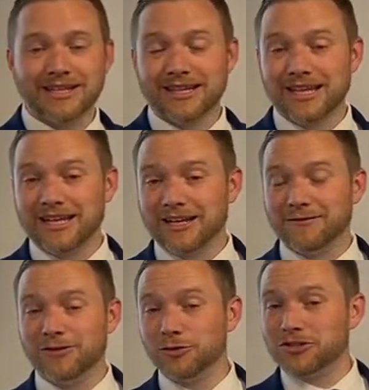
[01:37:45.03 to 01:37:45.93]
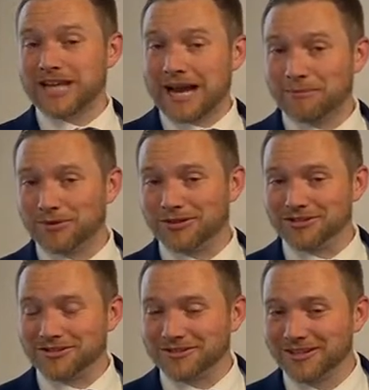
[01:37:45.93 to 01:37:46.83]
that they give you
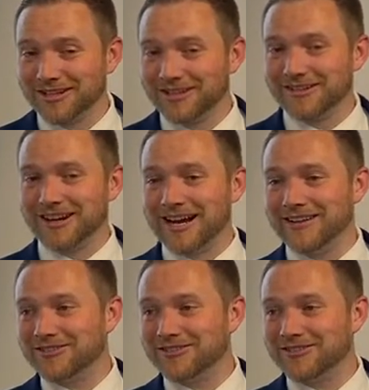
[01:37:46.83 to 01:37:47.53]
samples, right?